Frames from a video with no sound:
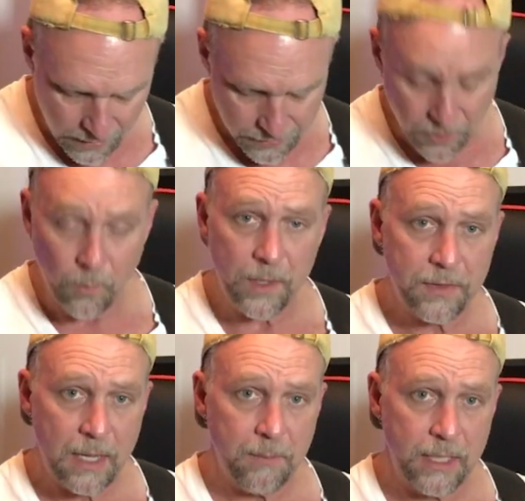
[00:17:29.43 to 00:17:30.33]
So with
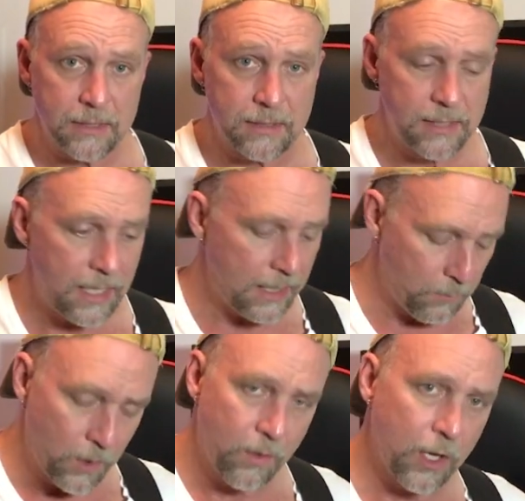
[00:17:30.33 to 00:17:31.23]
that being said,
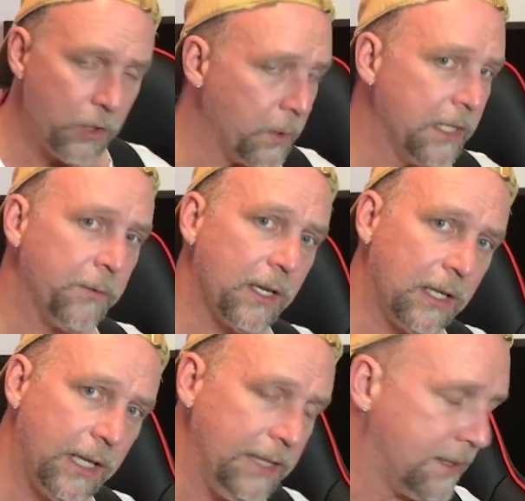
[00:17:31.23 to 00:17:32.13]
we're going to go to a different
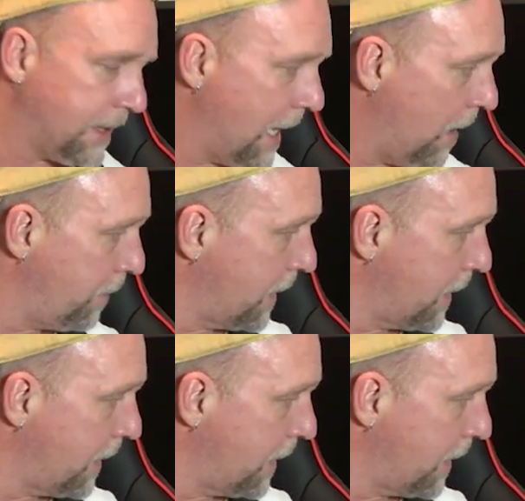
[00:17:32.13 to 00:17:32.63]
clean sound,